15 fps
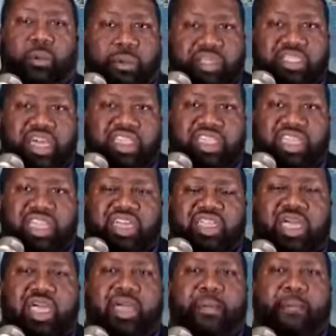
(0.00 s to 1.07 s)
I'll repeat that
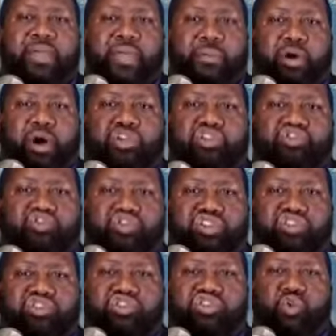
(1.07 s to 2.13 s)
again. People
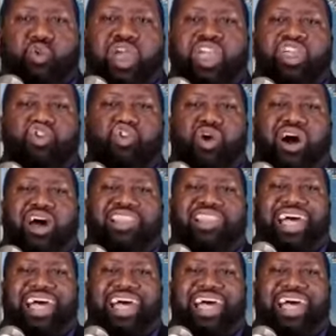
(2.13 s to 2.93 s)
only treat you the way you